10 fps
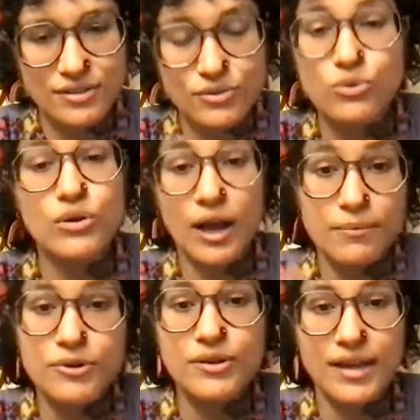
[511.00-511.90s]
who
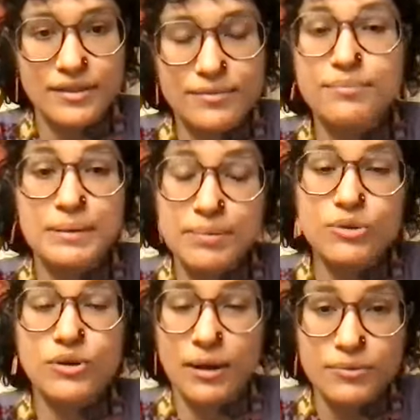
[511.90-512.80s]
come together, people
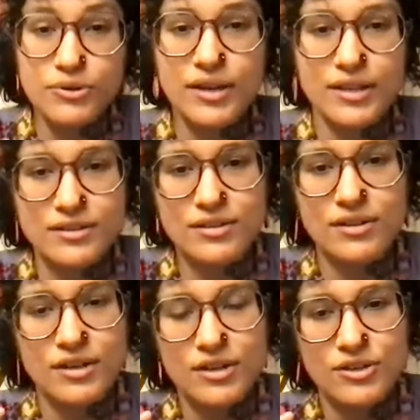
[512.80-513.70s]
who come together
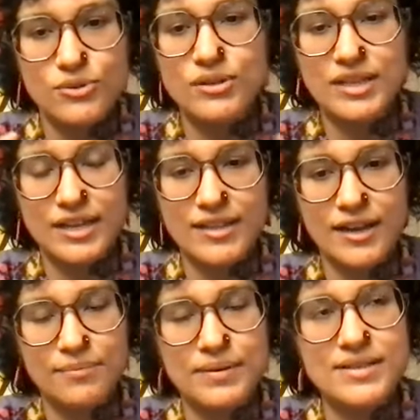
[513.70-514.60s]
to create
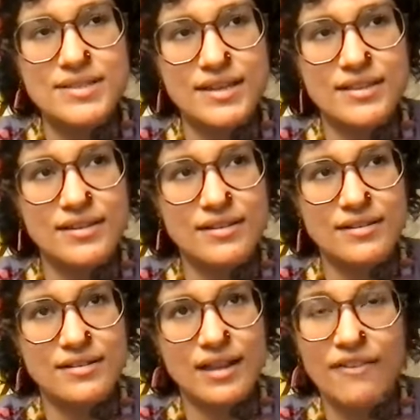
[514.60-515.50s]
that piece. I think
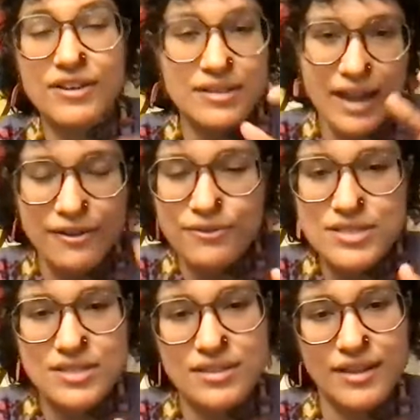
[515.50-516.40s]
having
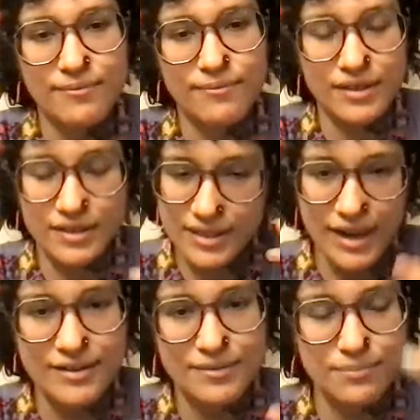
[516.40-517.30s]
language in them, in
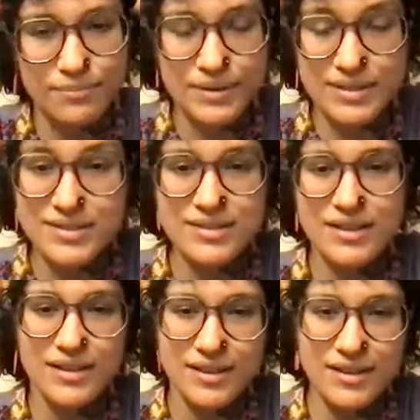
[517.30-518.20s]
that piece,
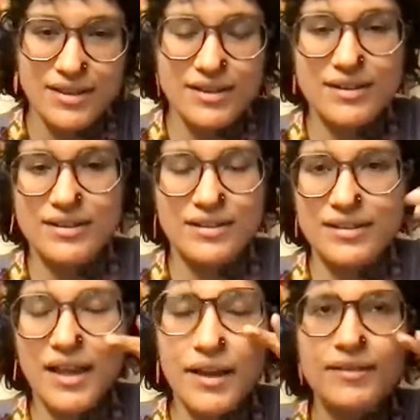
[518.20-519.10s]

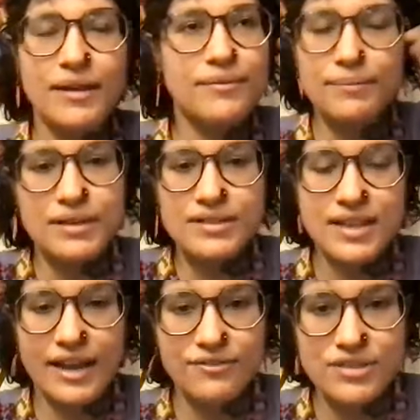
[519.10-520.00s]
yeah, because
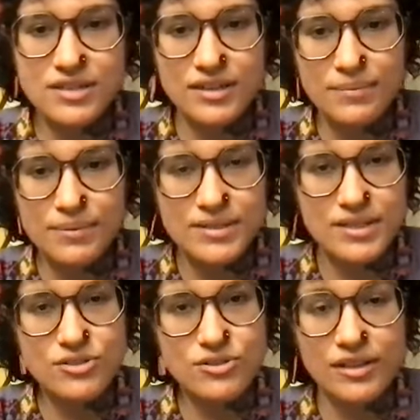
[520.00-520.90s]
language really brings
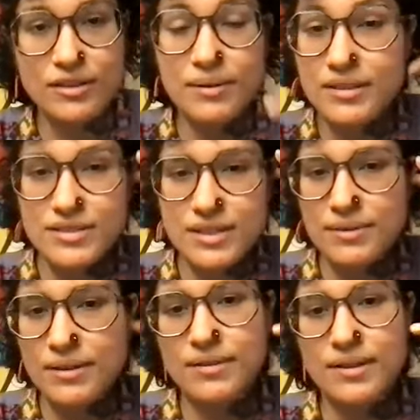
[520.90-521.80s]
us together. But at the same
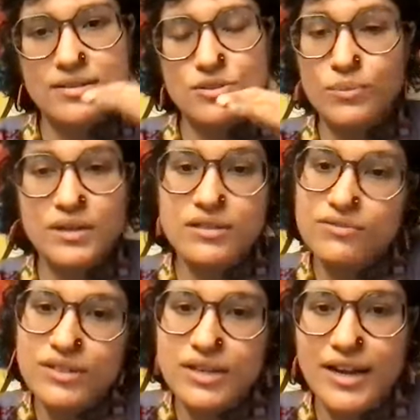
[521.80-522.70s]
time, there are so many
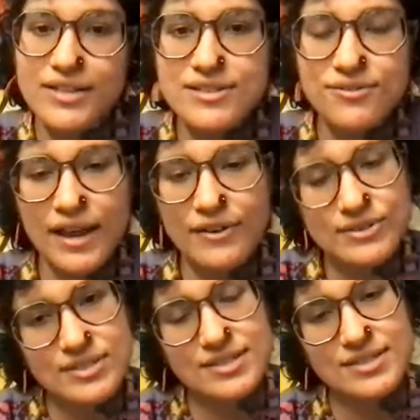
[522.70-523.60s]
different kinds of
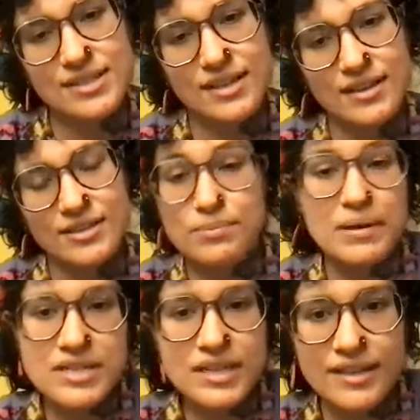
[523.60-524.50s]
languages,
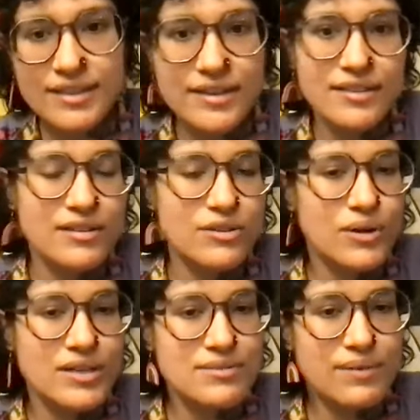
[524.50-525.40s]
especially I think in the
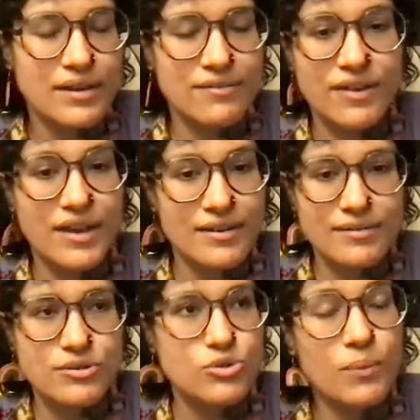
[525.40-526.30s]
US, where
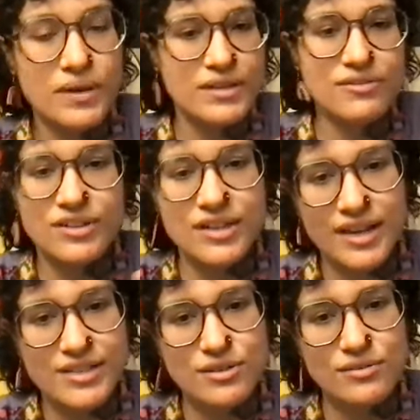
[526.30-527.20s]
so many different
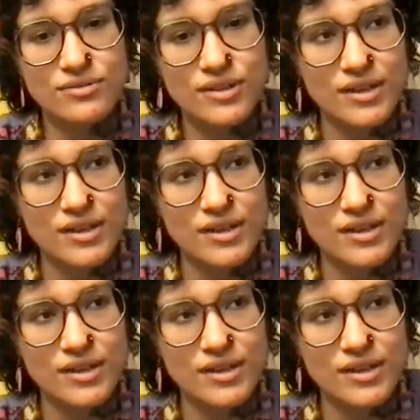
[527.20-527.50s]
kinds of